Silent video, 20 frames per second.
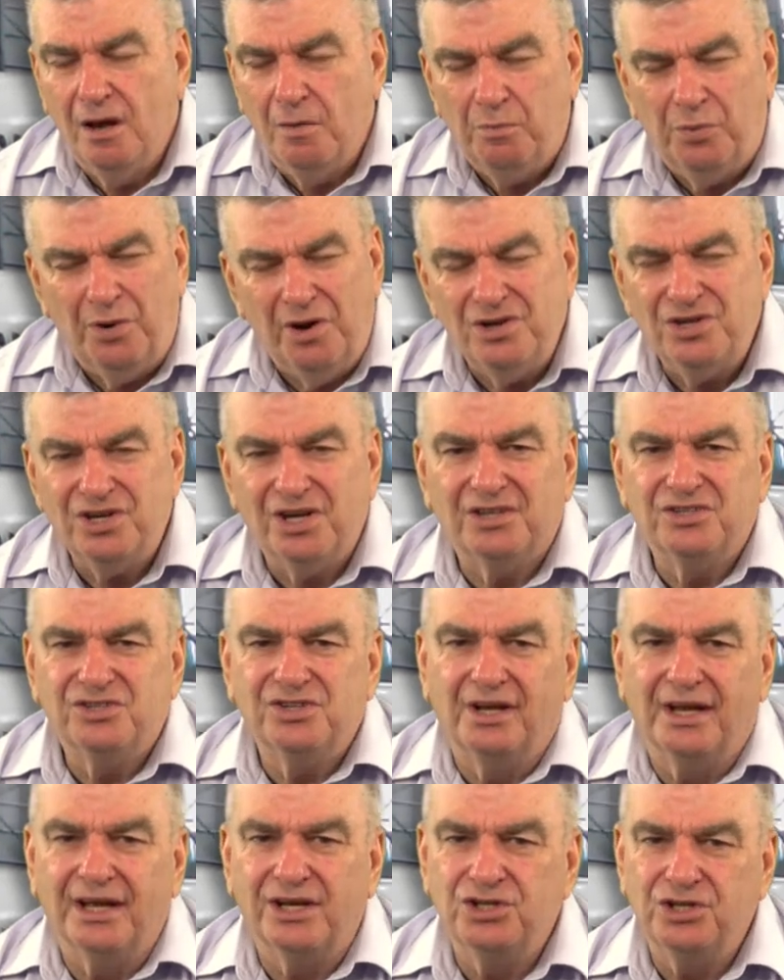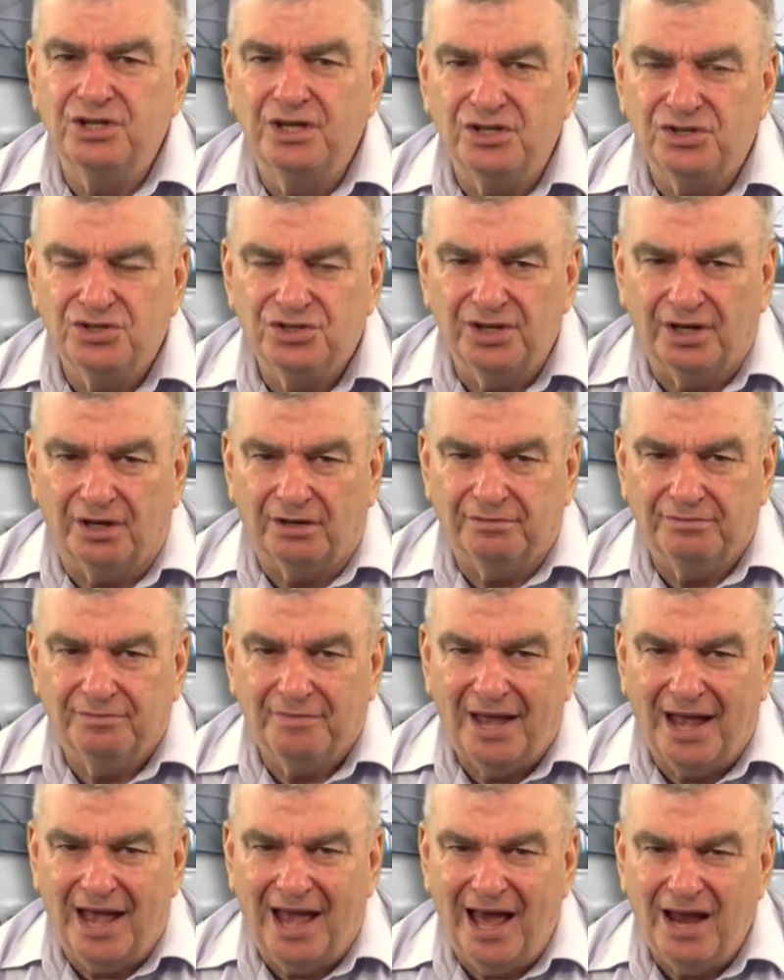Project selection itself.
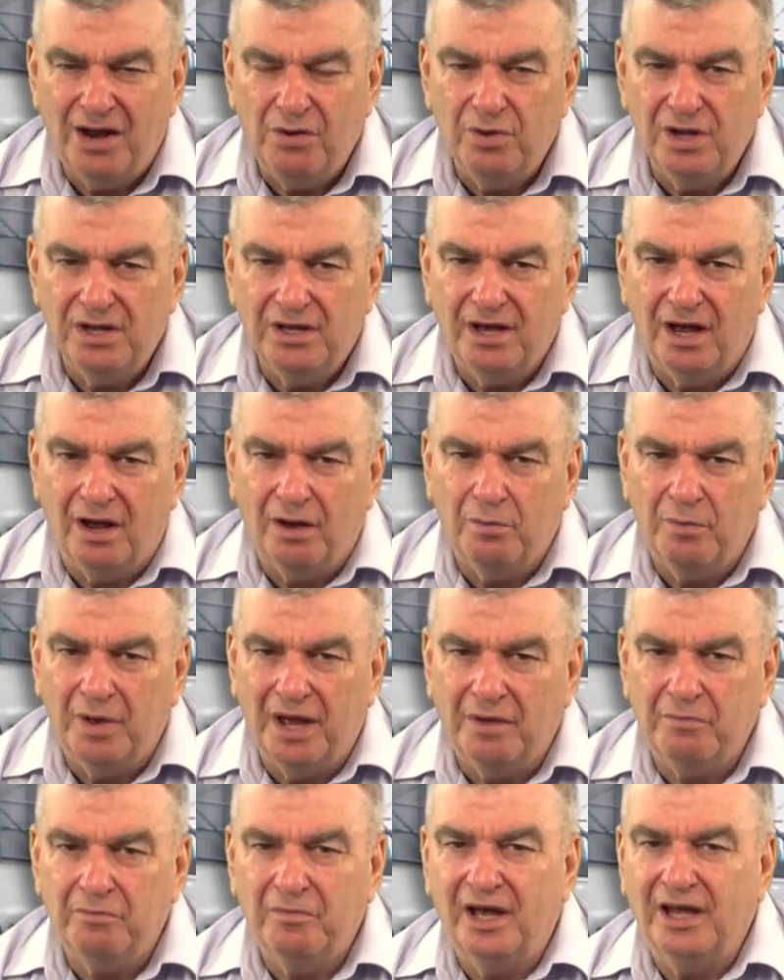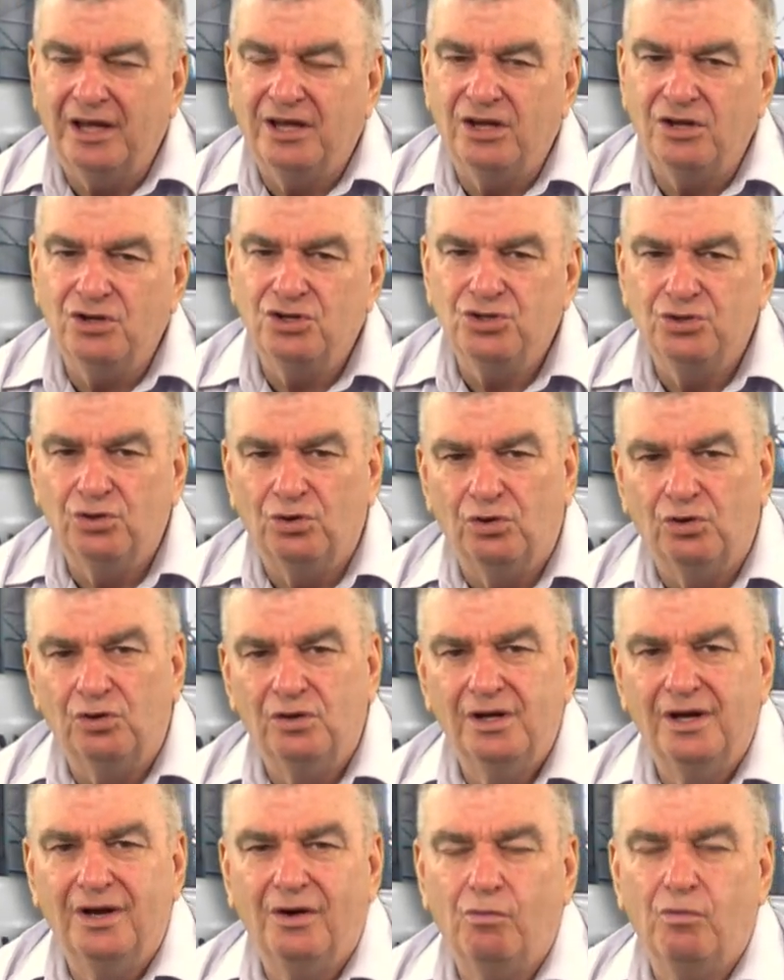How do we go about making
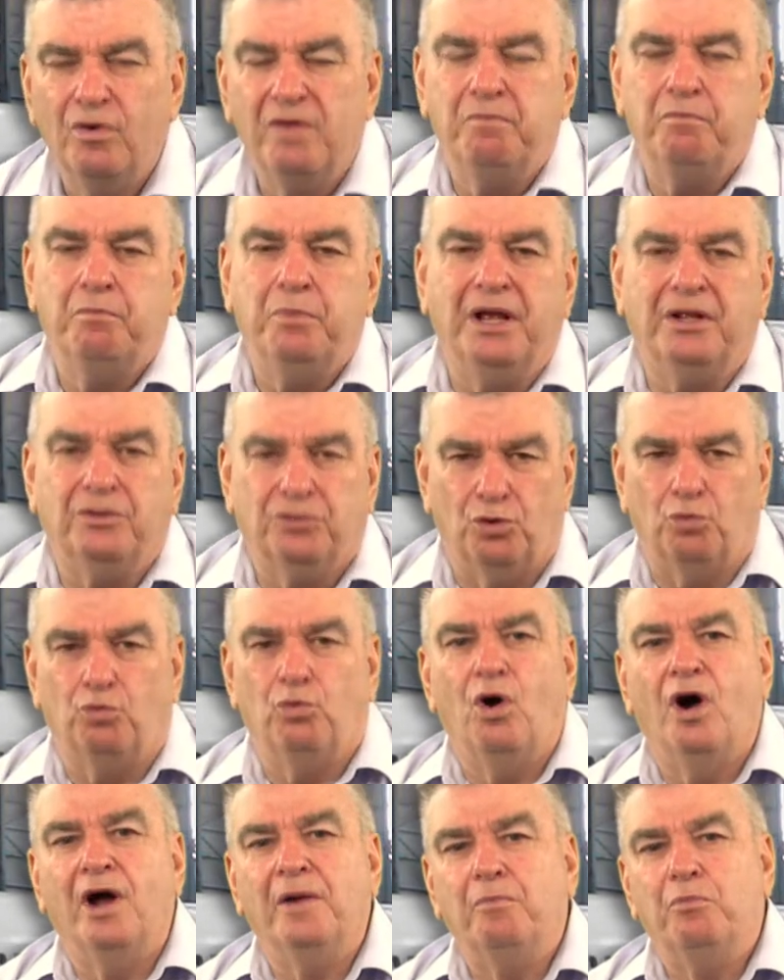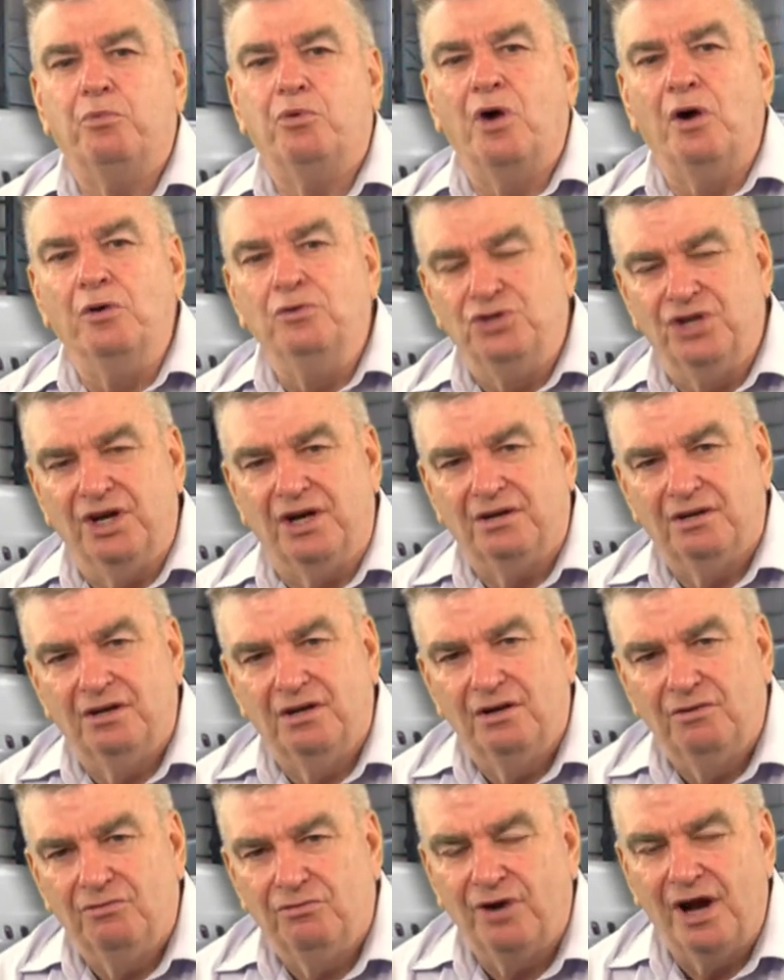sure we pick the right project
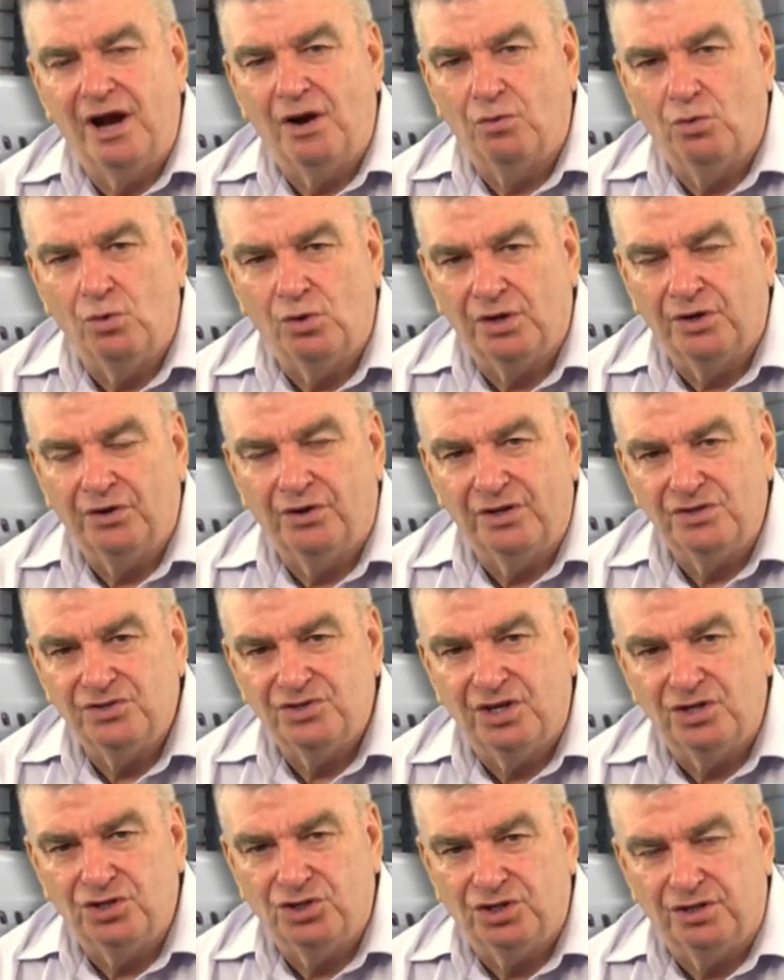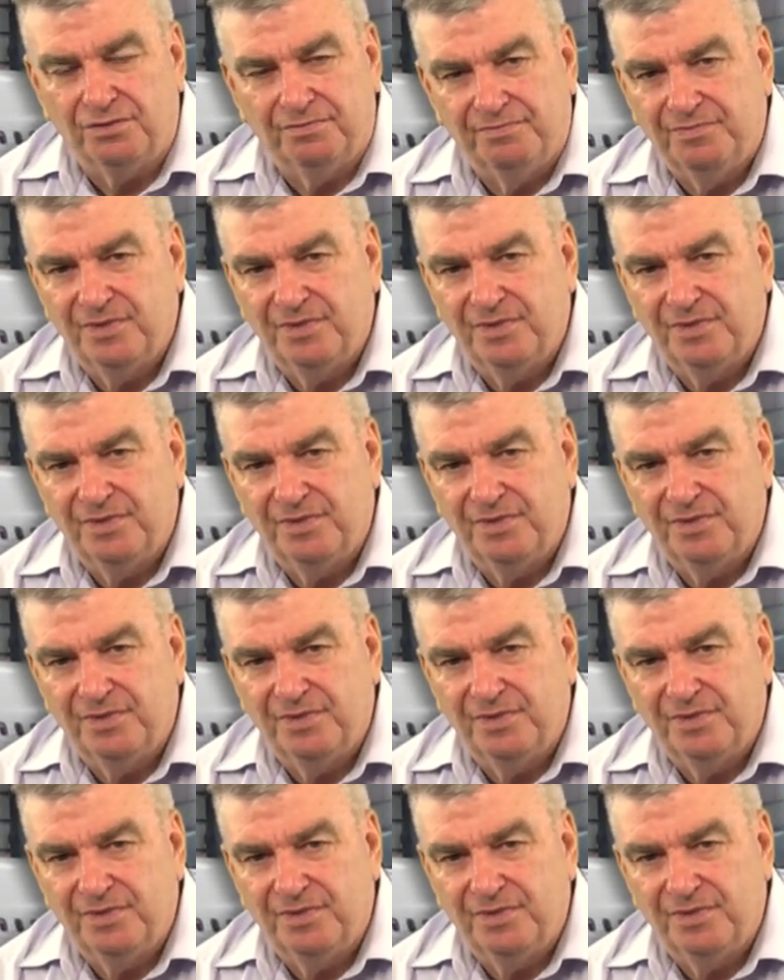for our organisation?